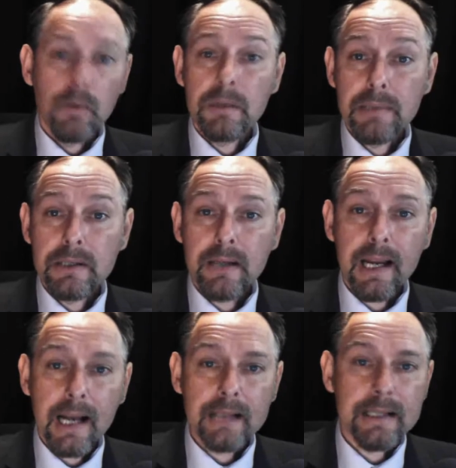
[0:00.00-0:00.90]
We'll be
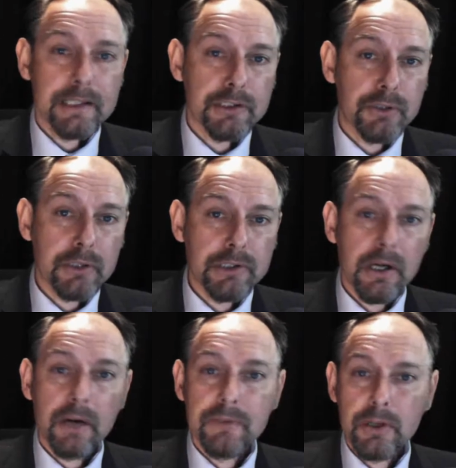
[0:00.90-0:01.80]
looking at the
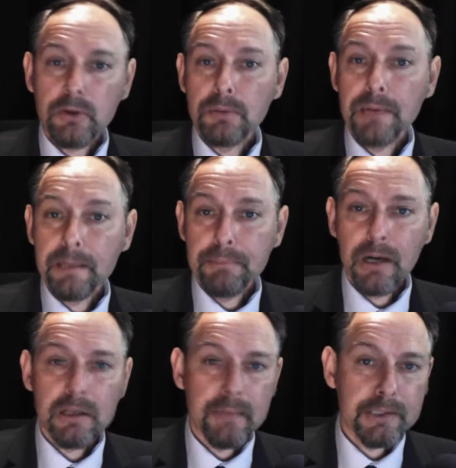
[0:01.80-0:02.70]
structure of the European
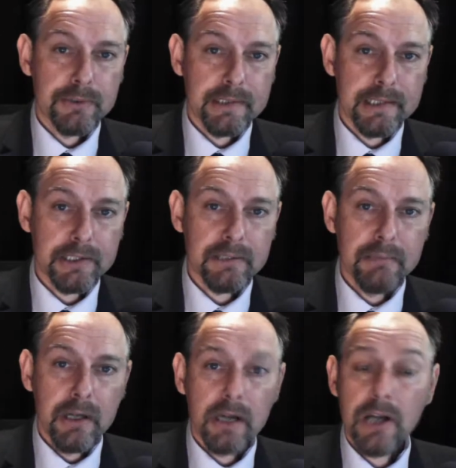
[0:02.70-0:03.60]
parliamentary
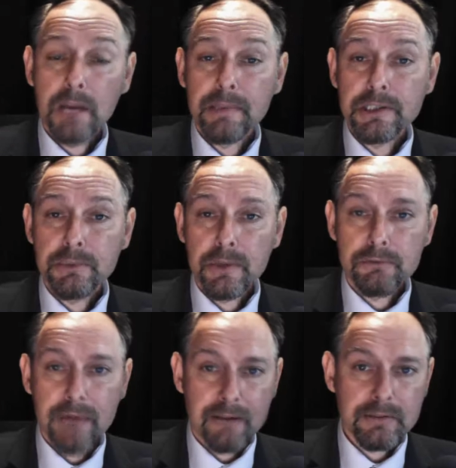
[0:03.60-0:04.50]
system and hoping to
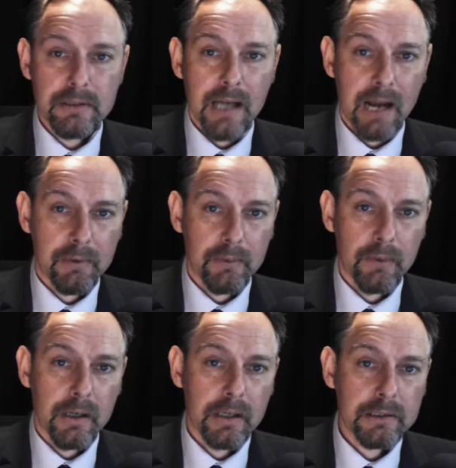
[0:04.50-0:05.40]
unravel how it
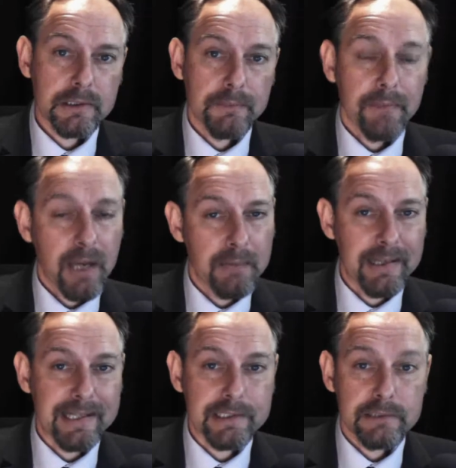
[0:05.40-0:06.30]
works. I
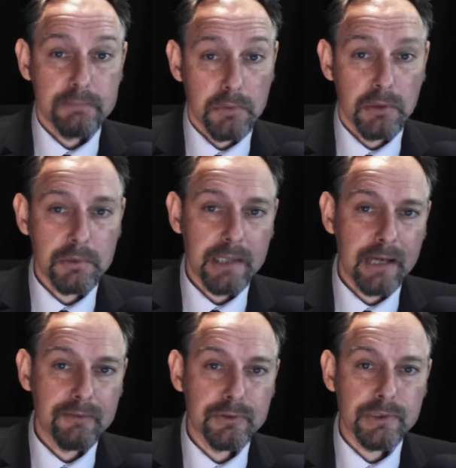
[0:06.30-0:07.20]
mean, it's always
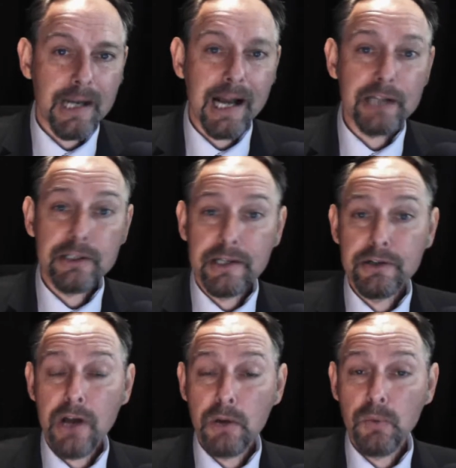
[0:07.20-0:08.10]
helpful to
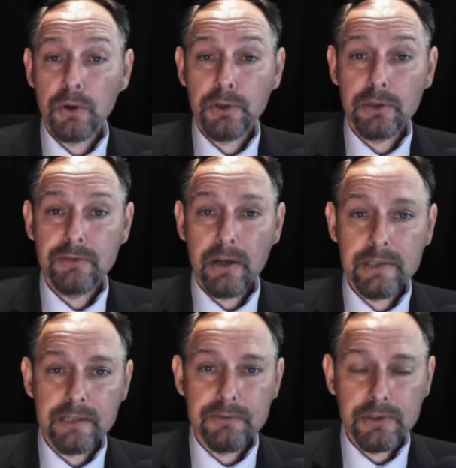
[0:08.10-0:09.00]
actually know what you're
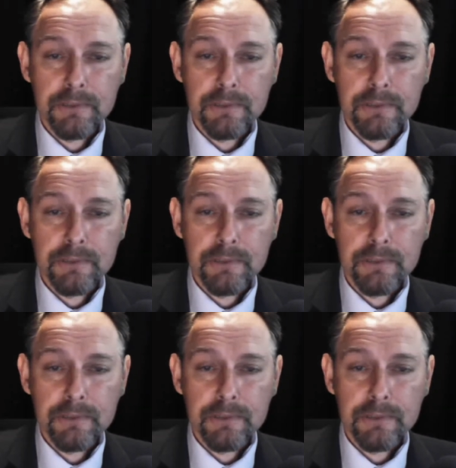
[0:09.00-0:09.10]
voting